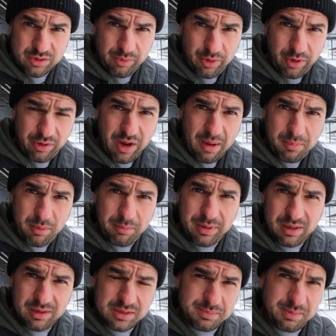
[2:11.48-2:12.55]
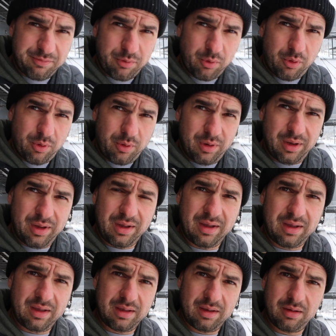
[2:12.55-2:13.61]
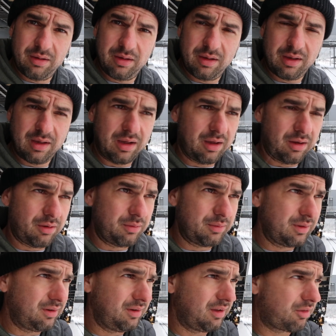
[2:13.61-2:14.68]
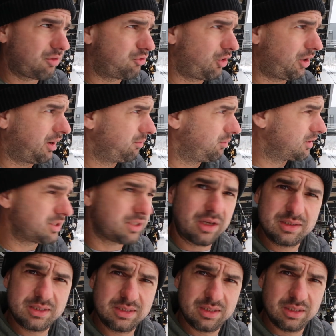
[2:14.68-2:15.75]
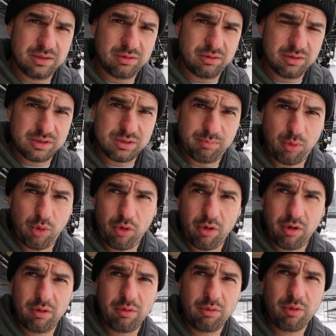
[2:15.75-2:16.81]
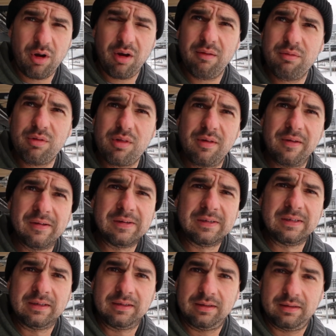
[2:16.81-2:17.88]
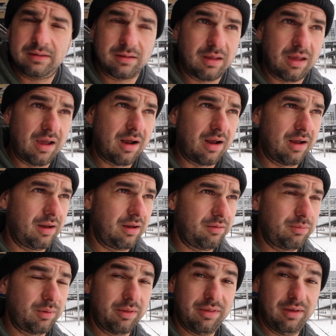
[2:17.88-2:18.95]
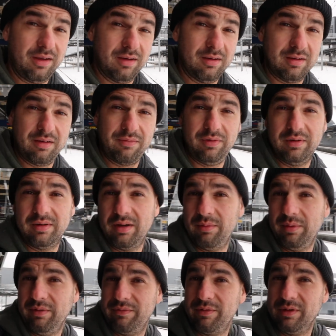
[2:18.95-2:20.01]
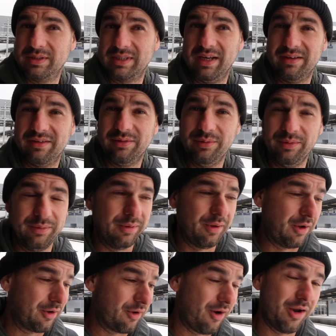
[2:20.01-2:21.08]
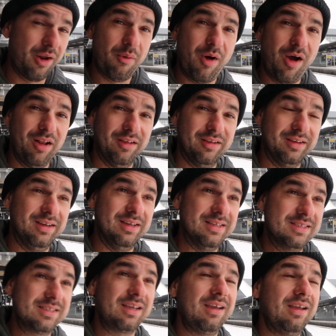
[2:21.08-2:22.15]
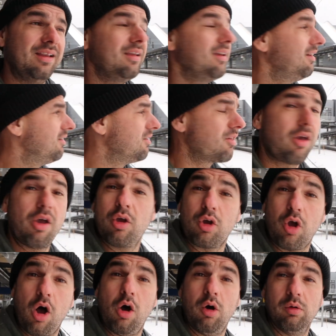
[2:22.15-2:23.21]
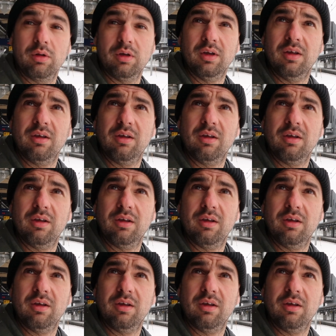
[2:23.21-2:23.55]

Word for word: So we've got a couple of minutes before our next train, which takes us into Sapporo, arrives. Uh, one thing you can definitely tell when you first get to Hokkaido Island is it is cold.